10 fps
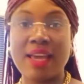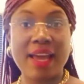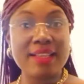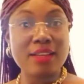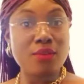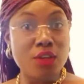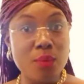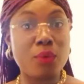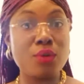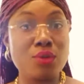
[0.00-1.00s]
and then you
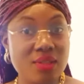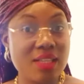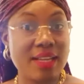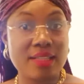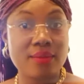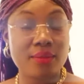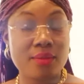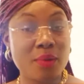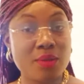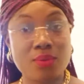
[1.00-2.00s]
keep on using that
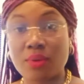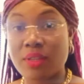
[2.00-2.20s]
default password.